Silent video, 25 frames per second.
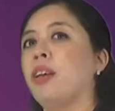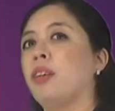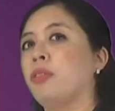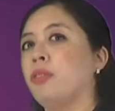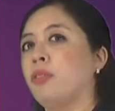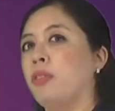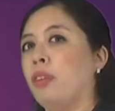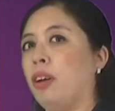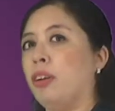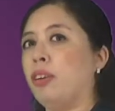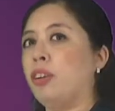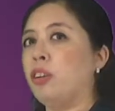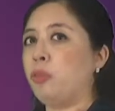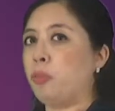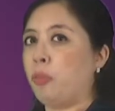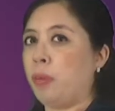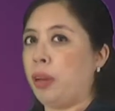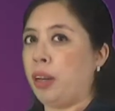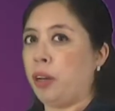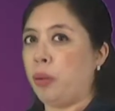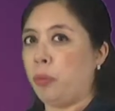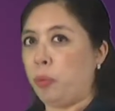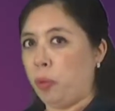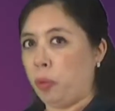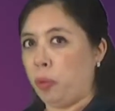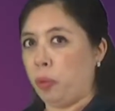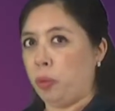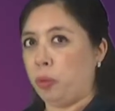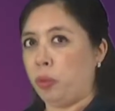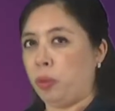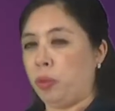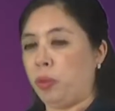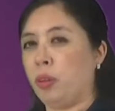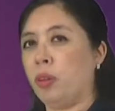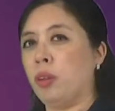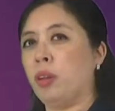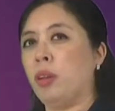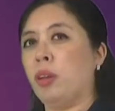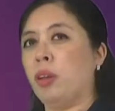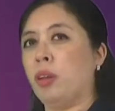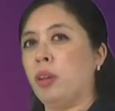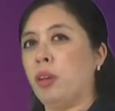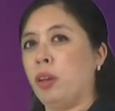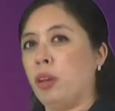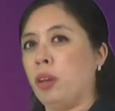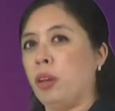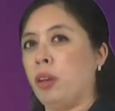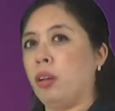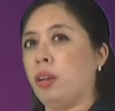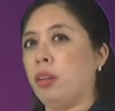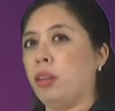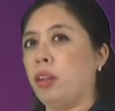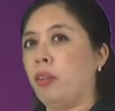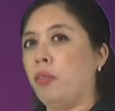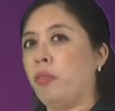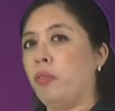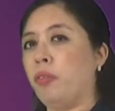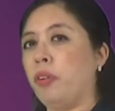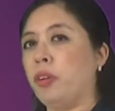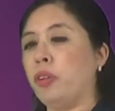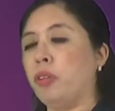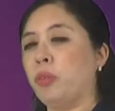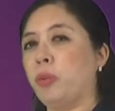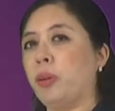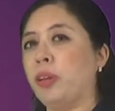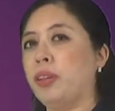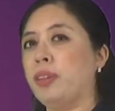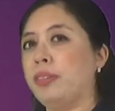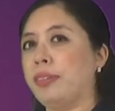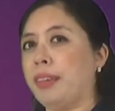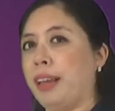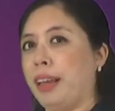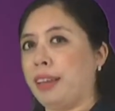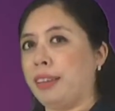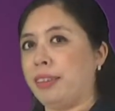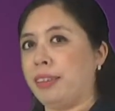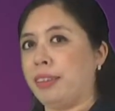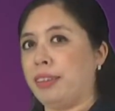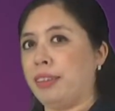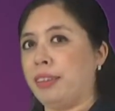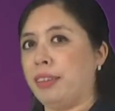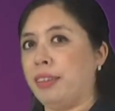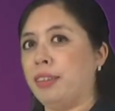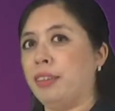some spelling rules. The first one says,